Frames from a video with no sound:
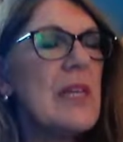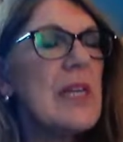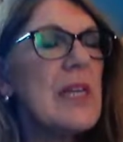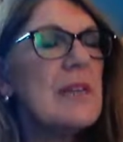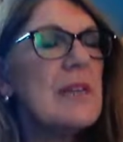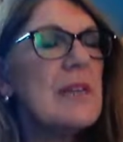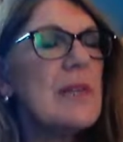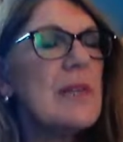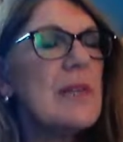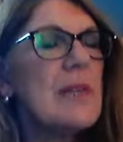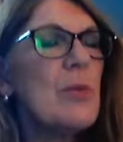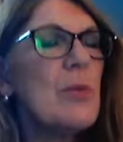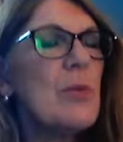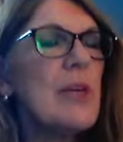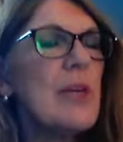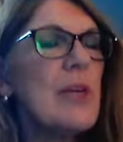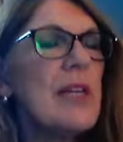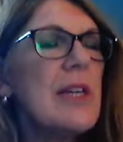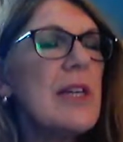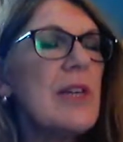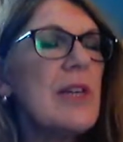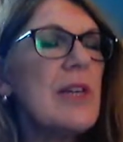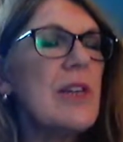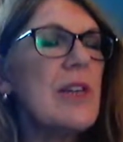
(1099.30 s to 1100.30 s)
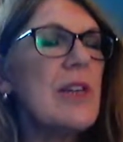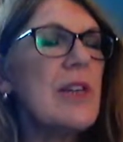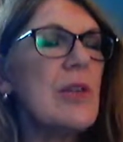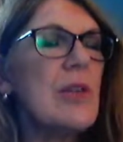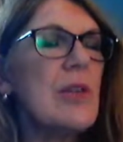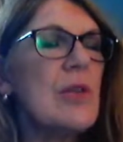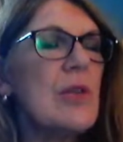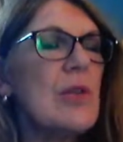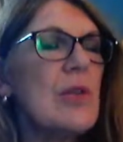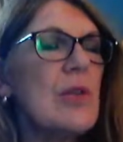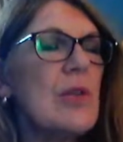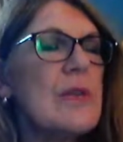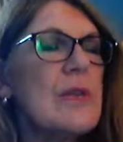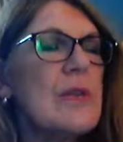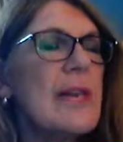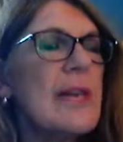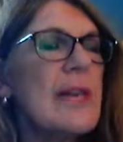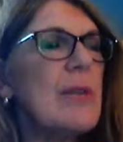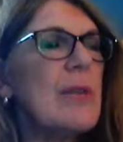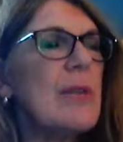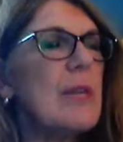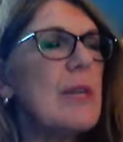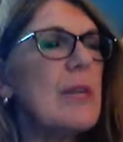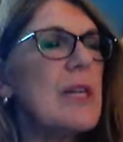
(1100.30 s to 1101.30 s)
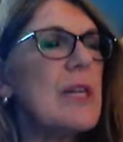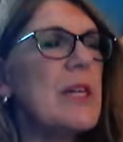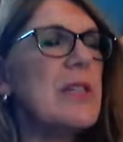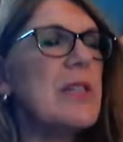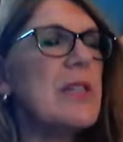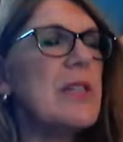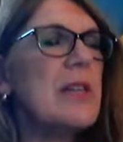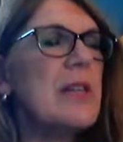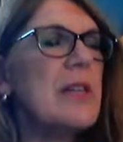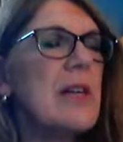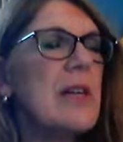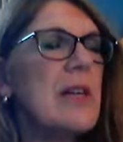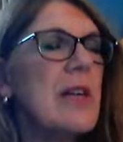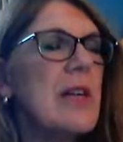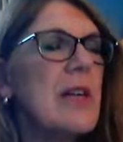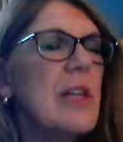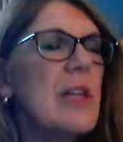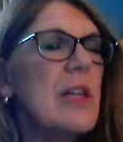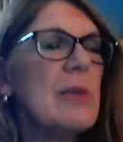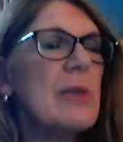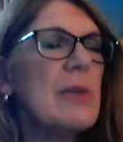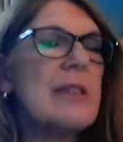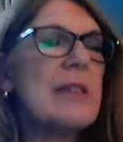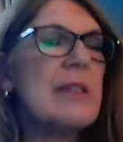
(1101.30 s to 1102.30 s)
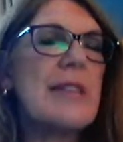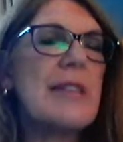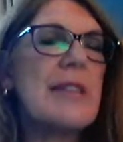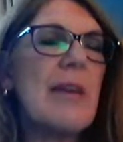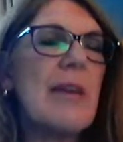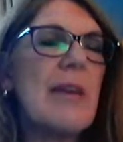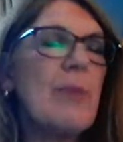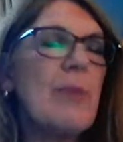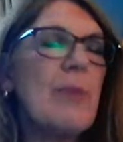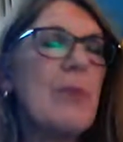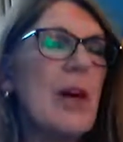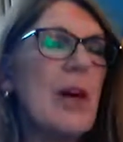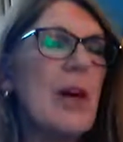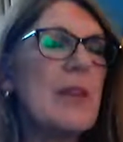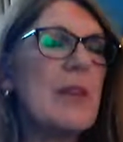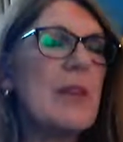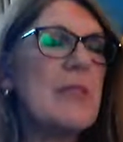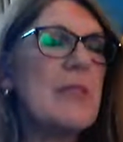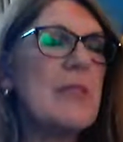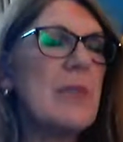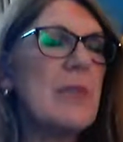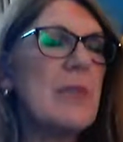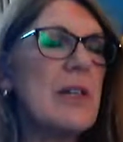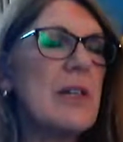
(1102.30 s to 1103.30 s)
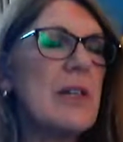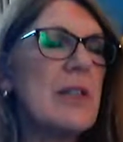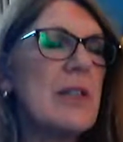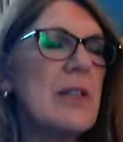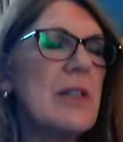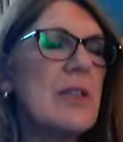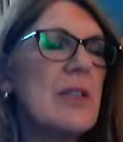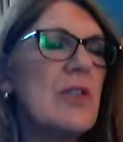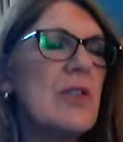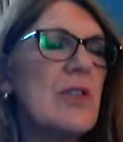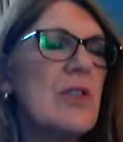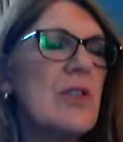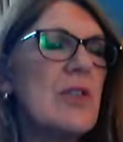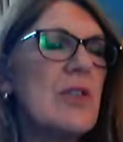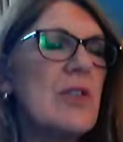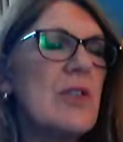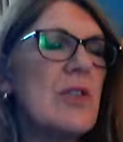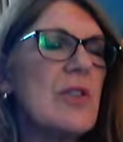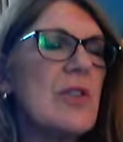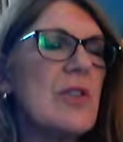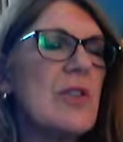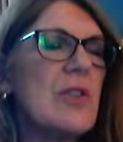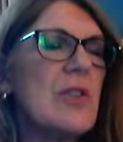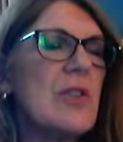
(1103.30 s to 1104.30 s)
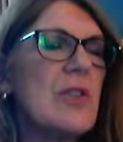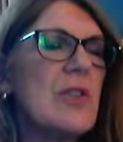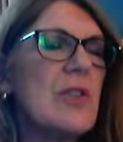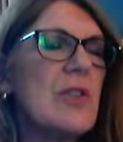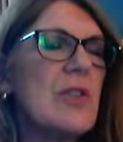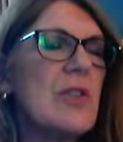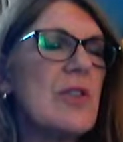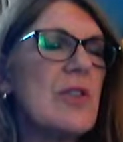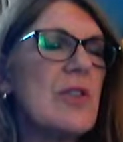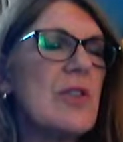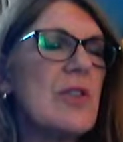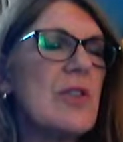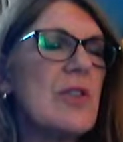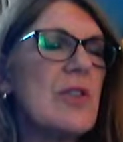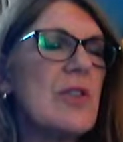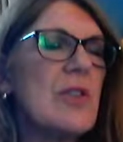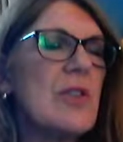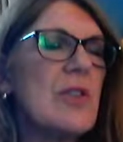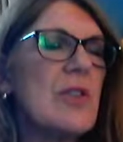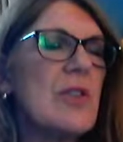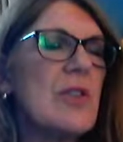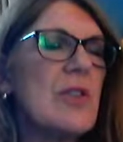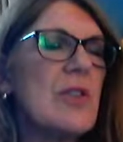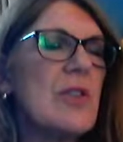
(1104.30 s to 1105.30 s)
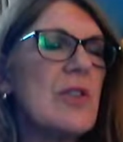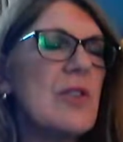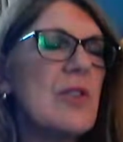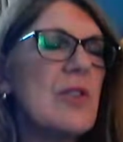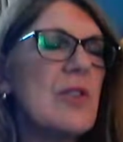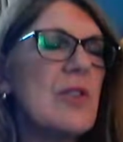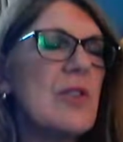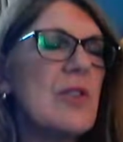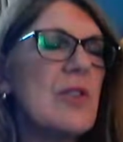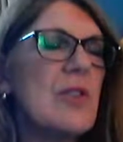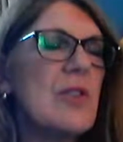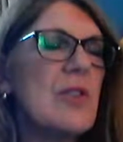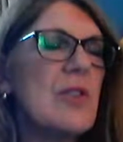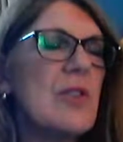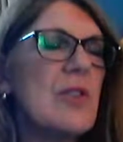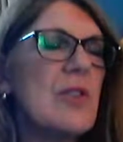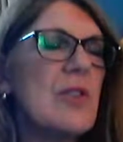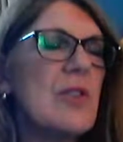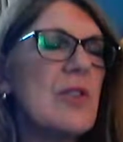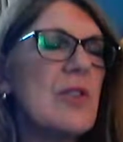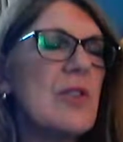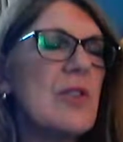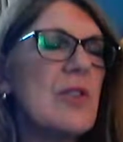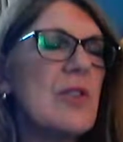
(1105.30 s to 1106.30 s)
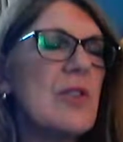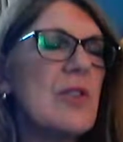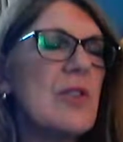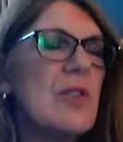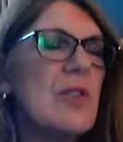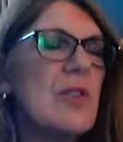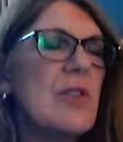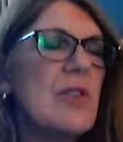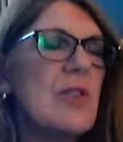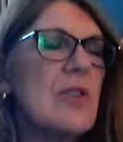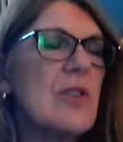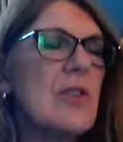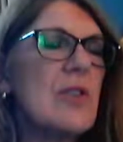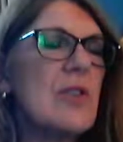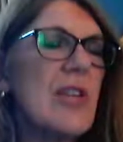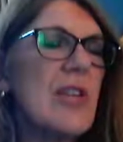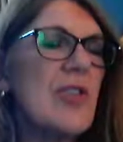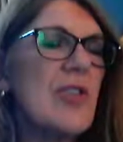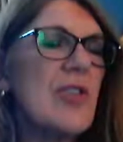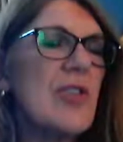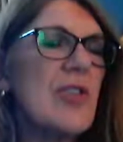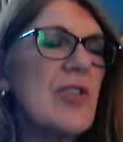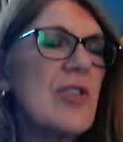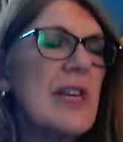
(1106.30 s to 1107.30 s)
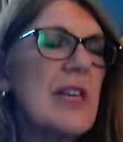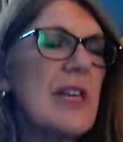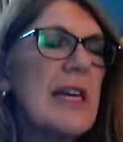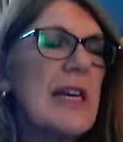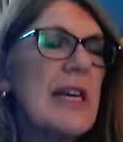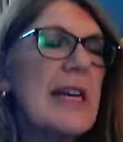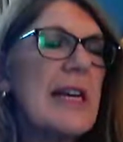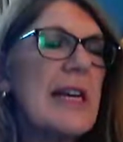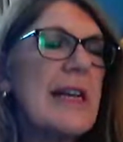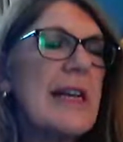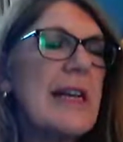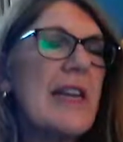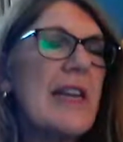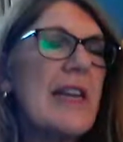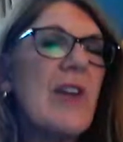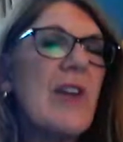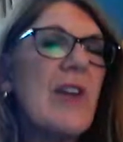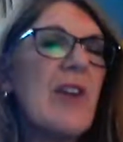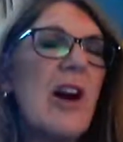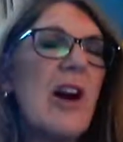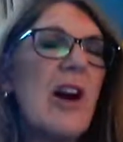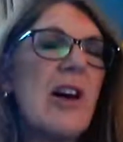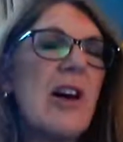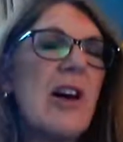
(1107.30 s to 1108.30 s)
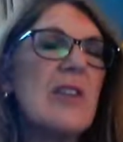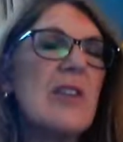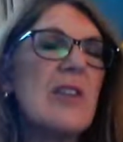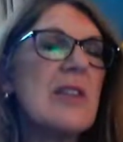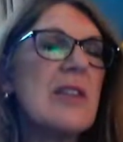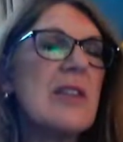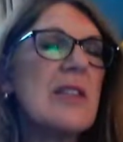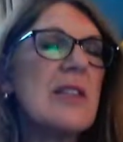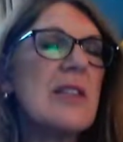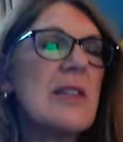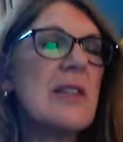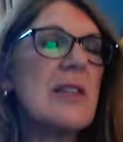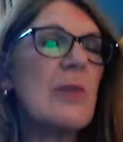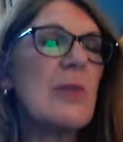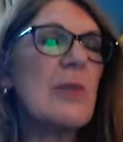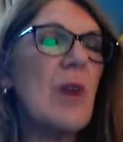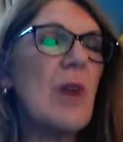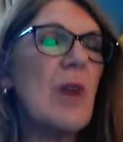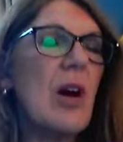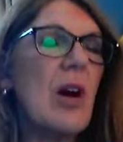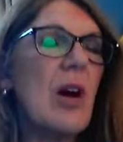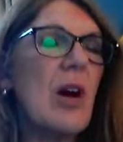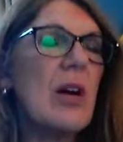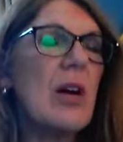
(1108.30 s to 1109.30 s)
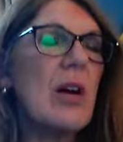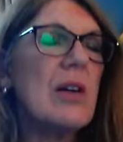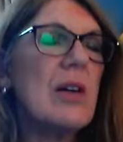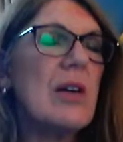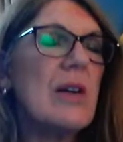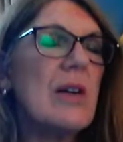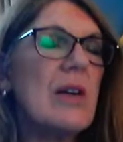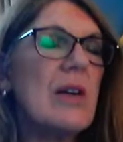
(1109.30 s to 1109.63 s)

Somewhere in the ooze and mud, you will step on its buckled twist. It will shrivel from your touch, cleave hard to some rock.